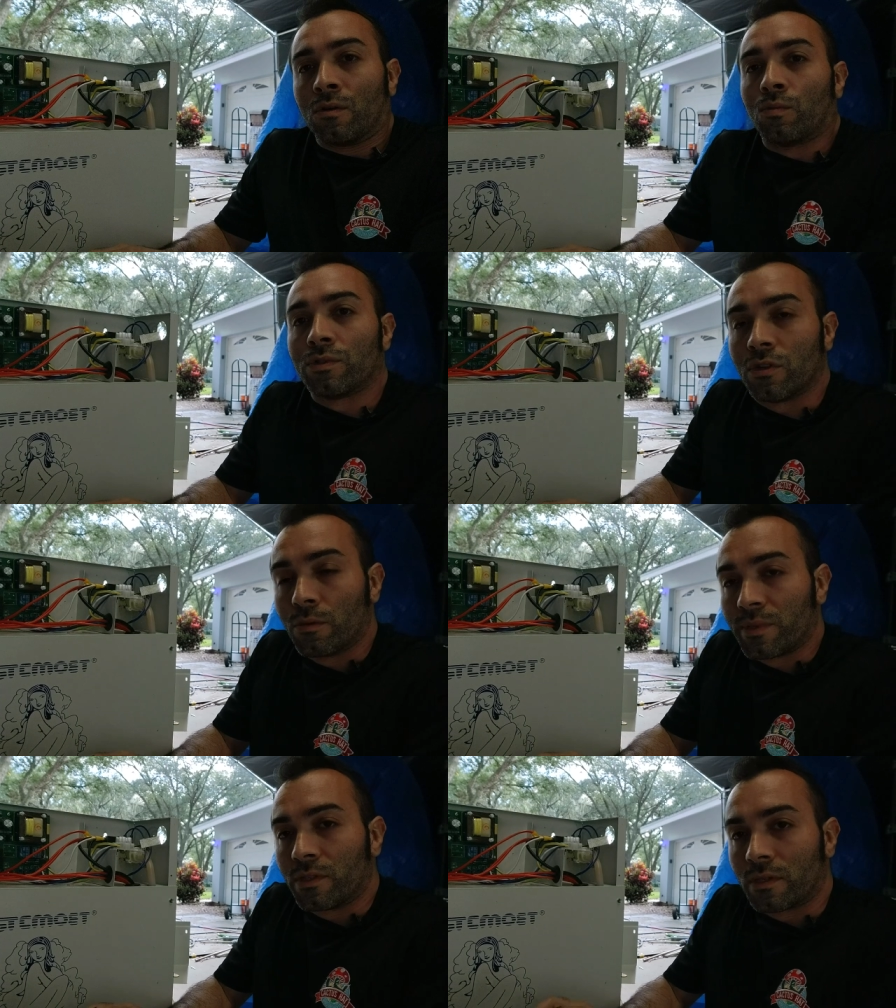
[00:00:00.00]
When you
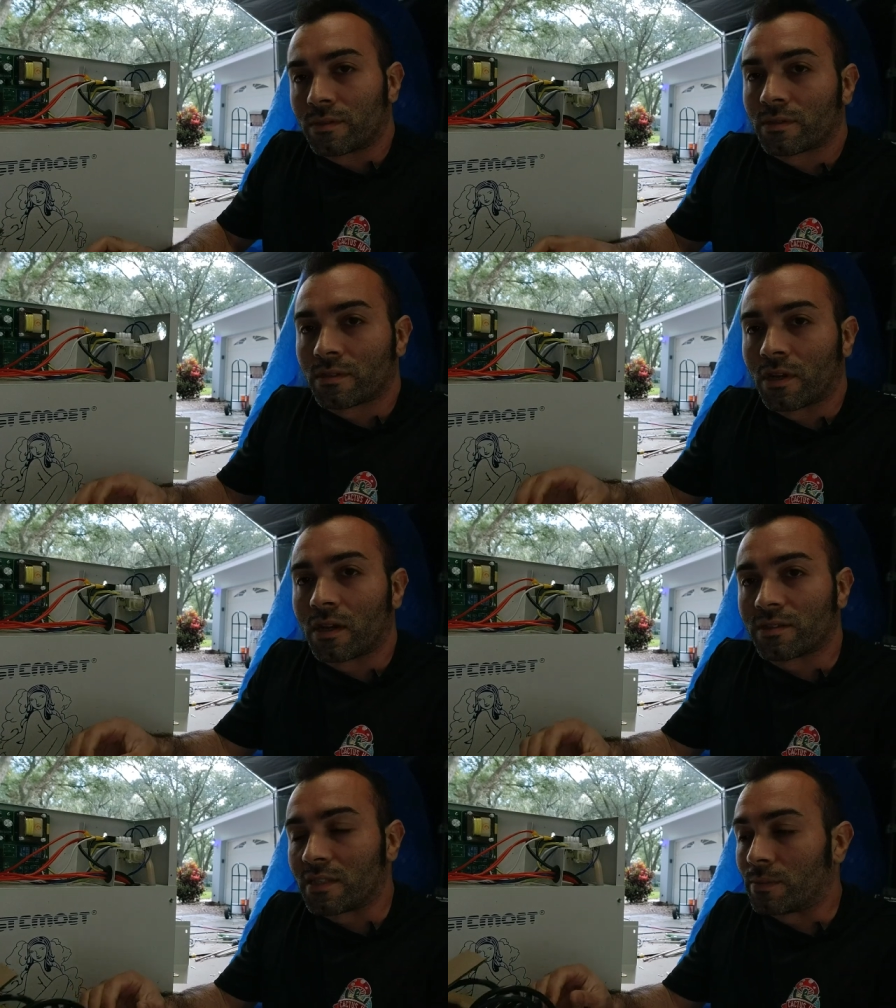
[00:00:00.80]
open your
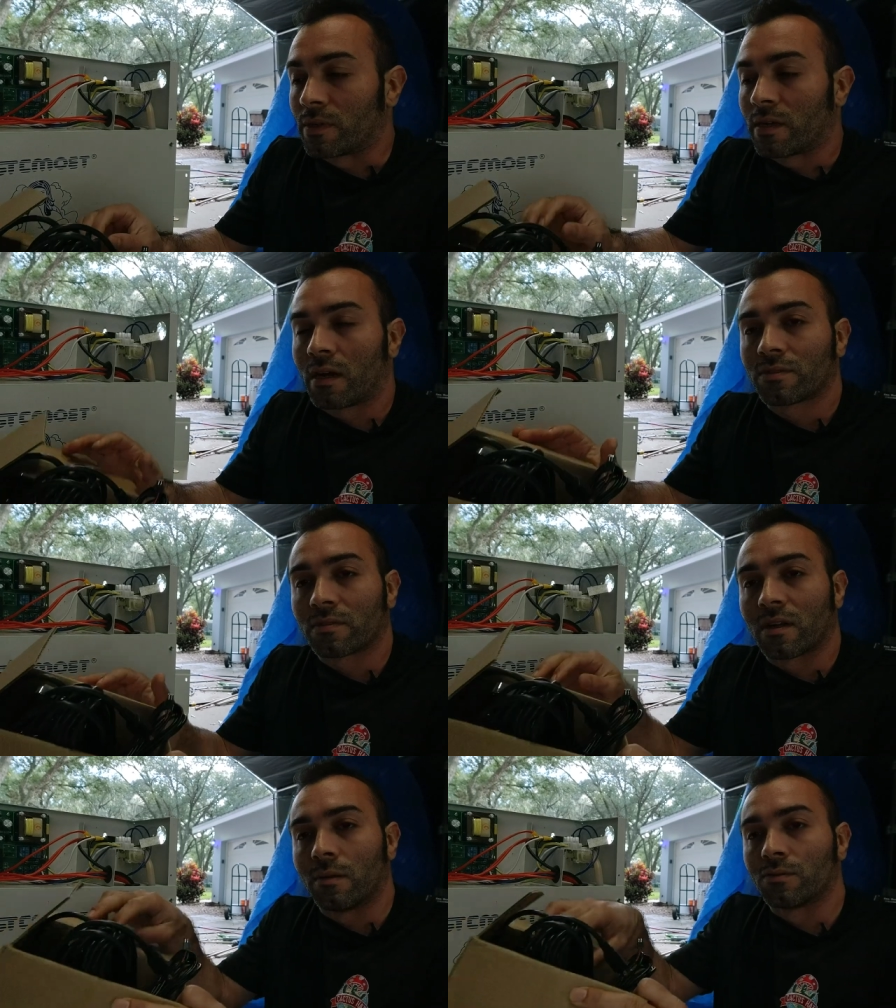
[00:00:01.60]
sauna steamer, it also
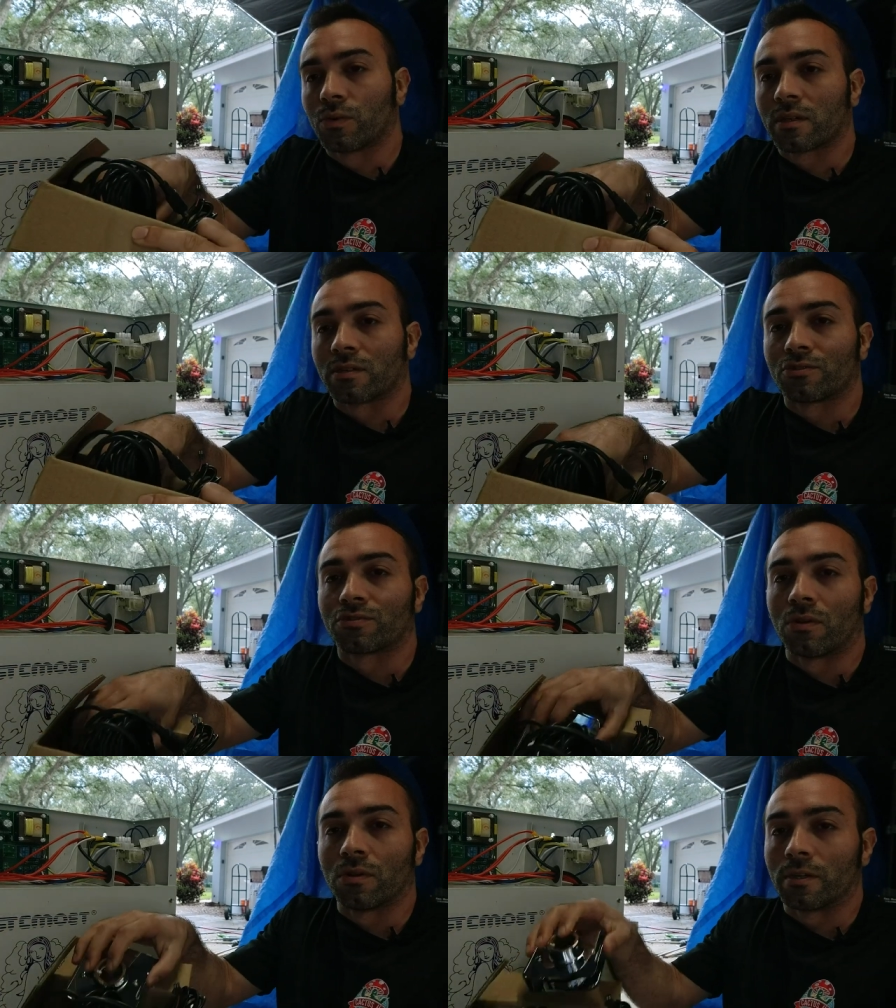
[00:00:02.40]
comes with a
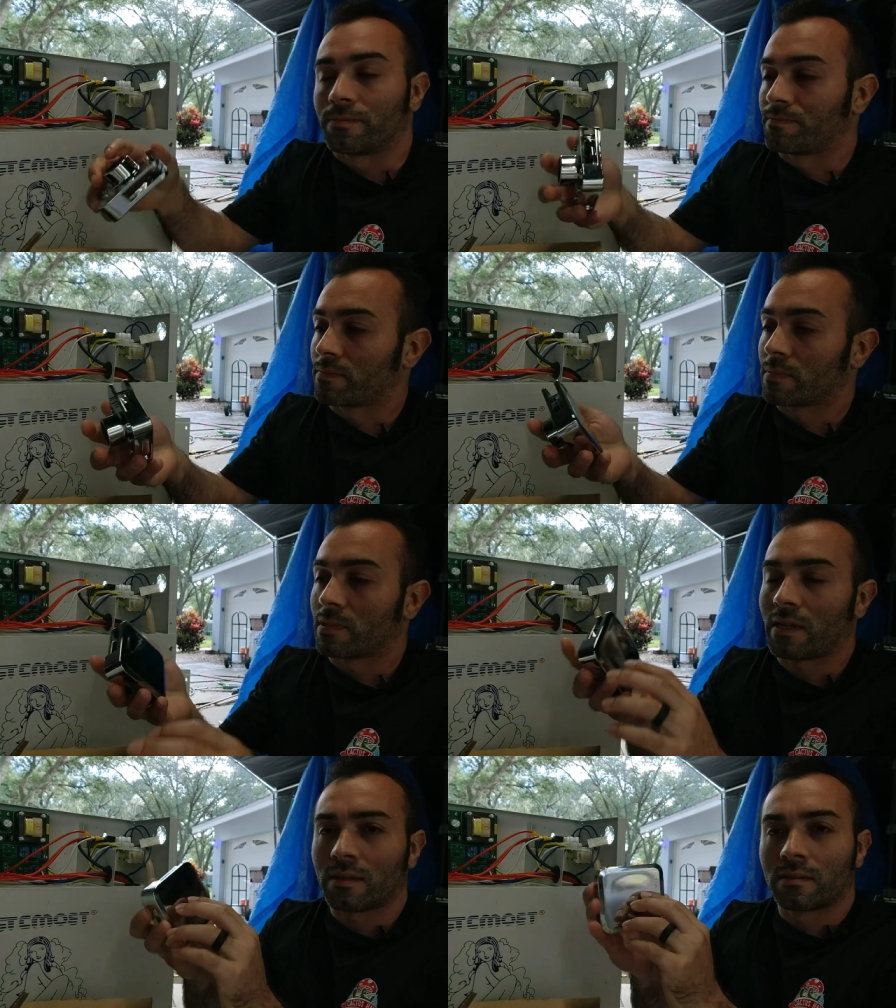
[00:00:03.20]
controller.
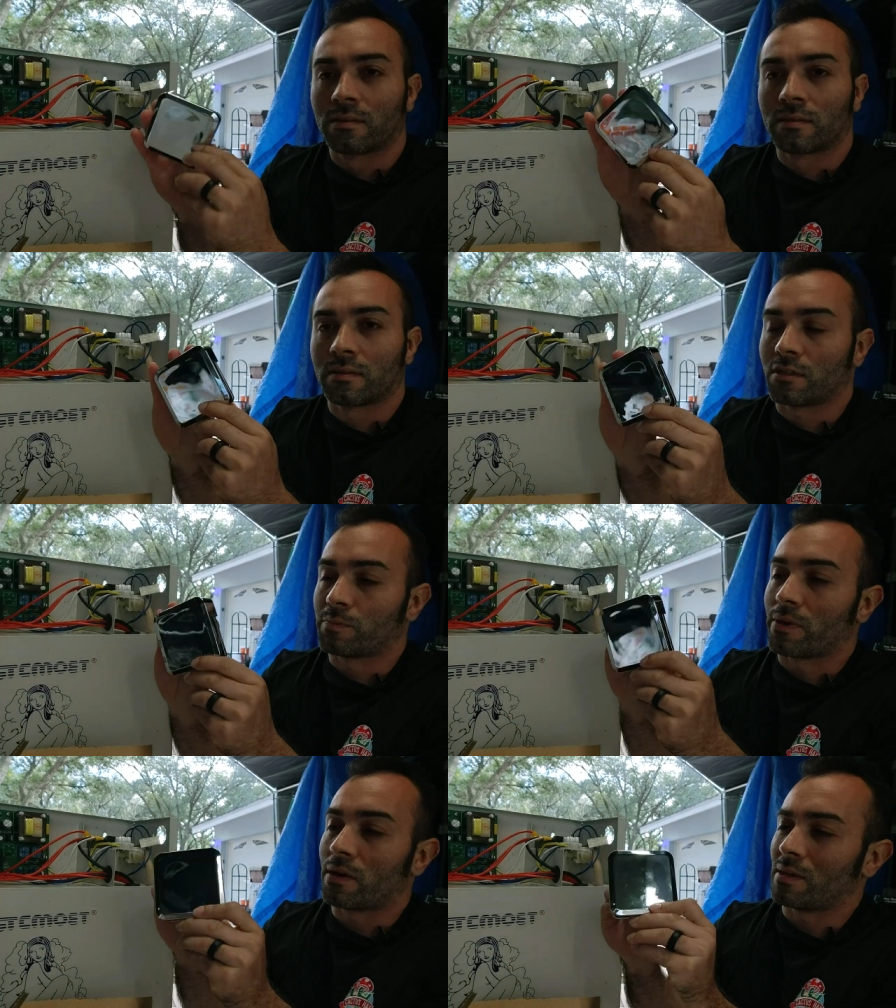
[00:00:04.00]
This
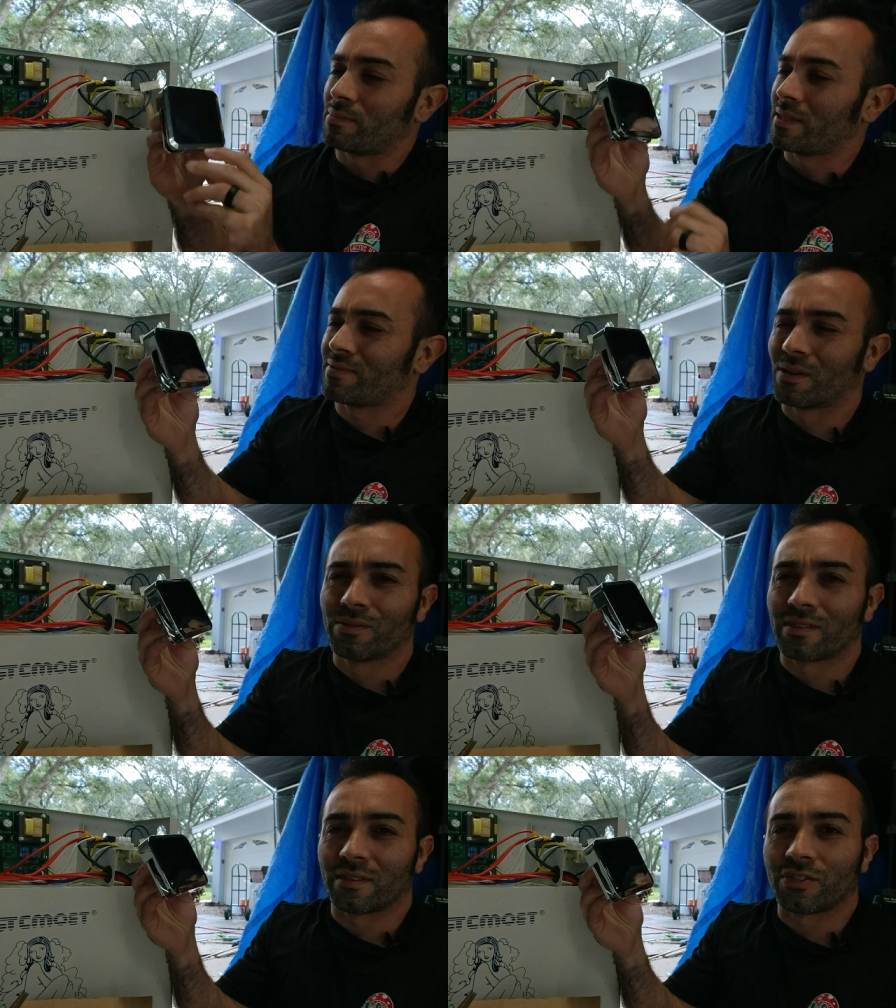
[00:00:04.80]
part, I believe,
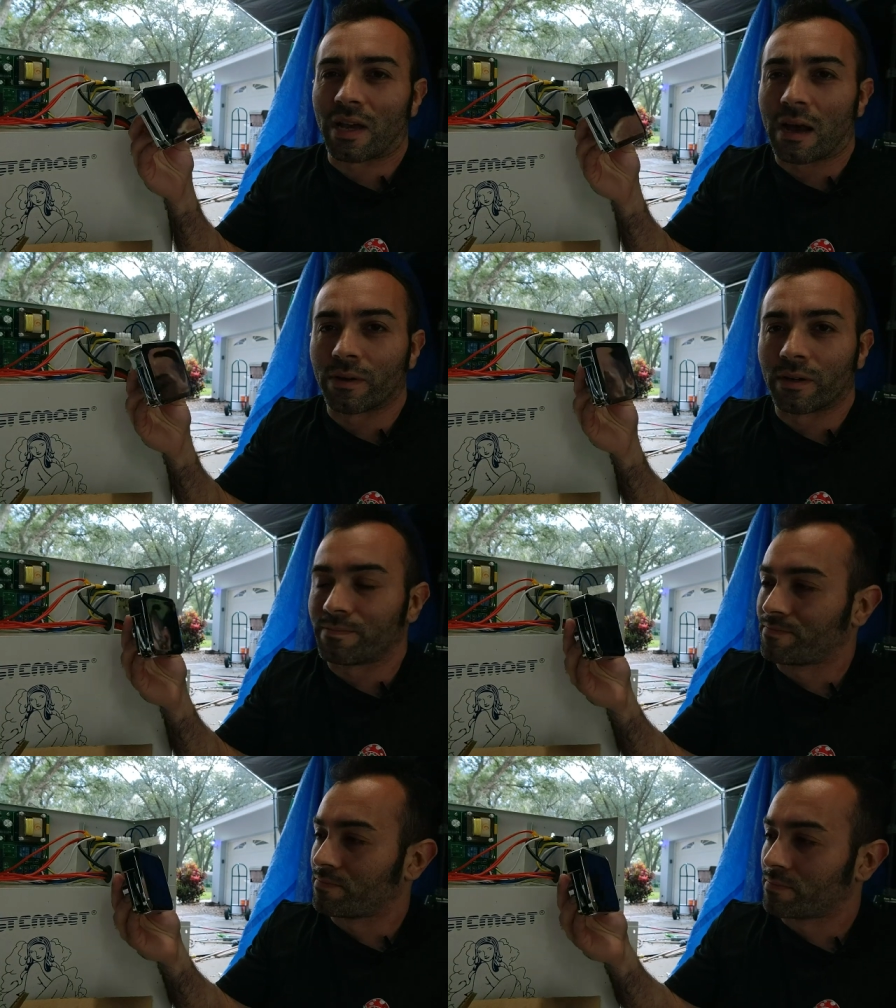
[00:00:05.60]
goes in the shower
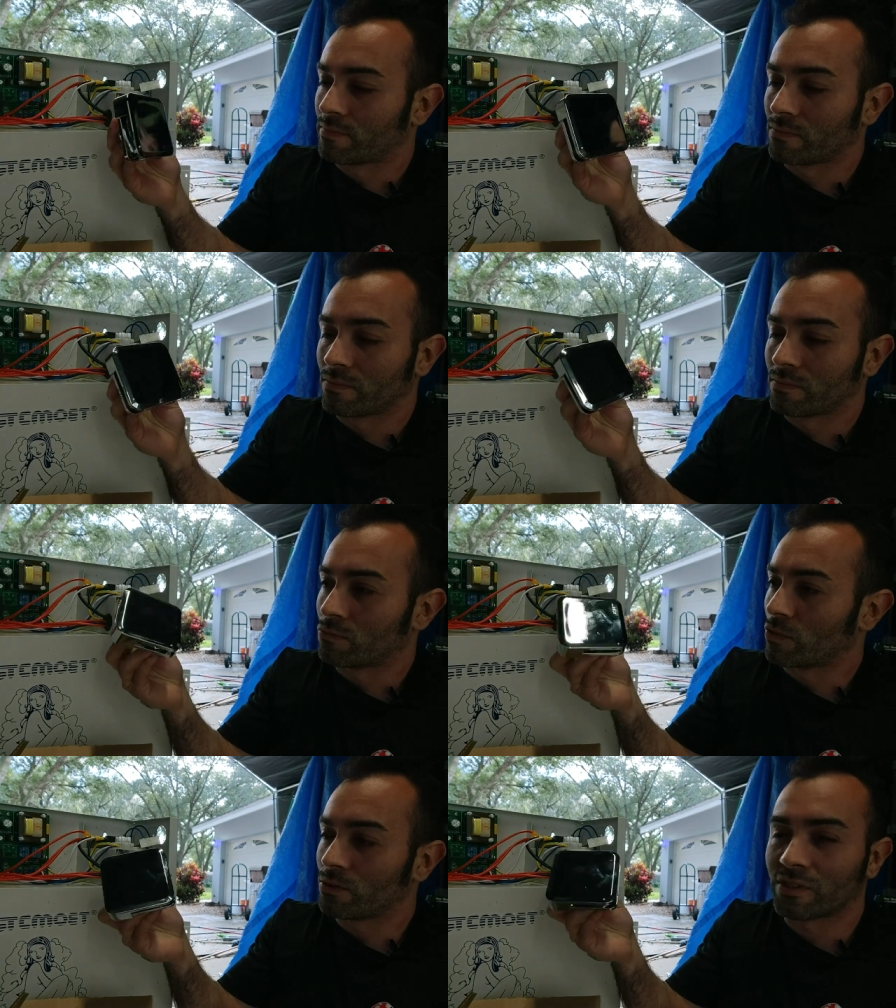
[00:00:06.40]

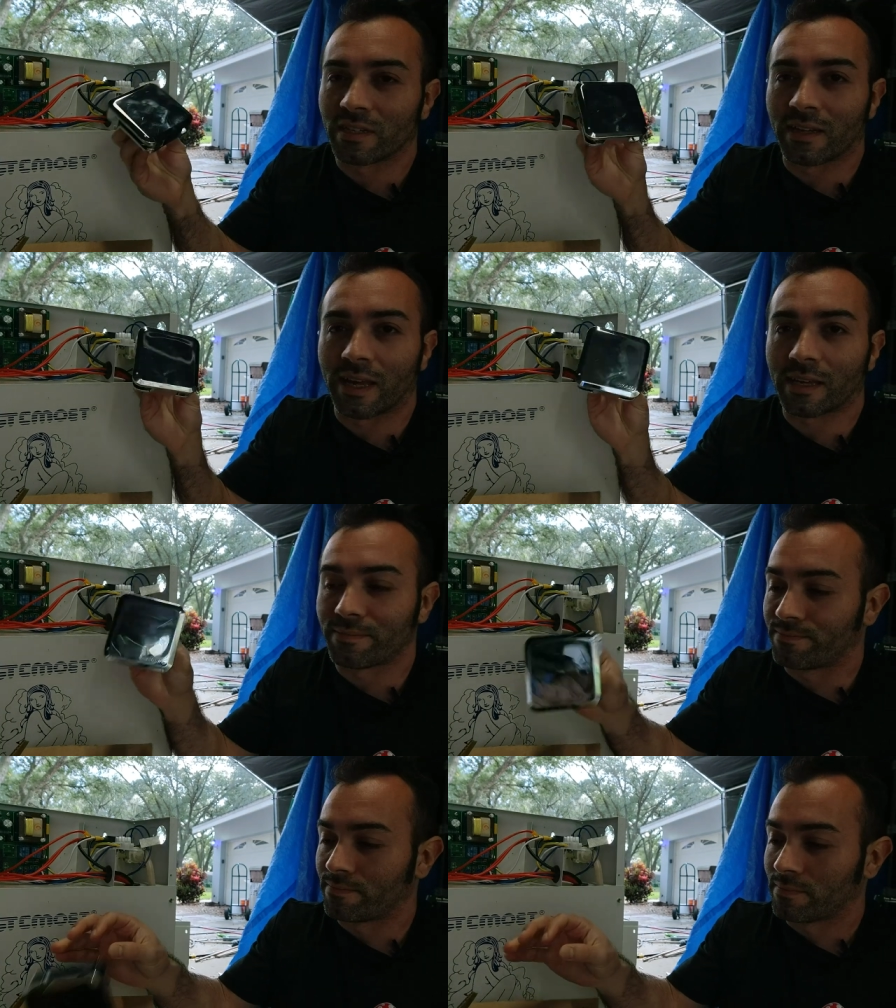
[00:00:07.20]
where you sit naked.